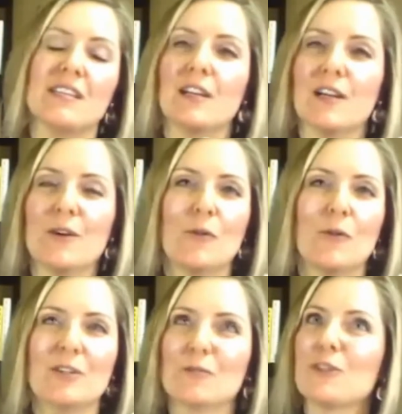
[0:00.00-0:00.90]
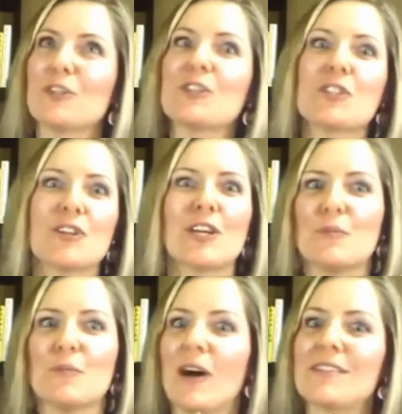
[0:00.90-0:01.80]
to hear when you're really sure
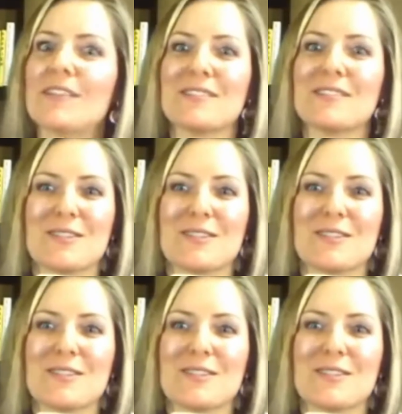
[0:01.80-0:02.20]
that your boss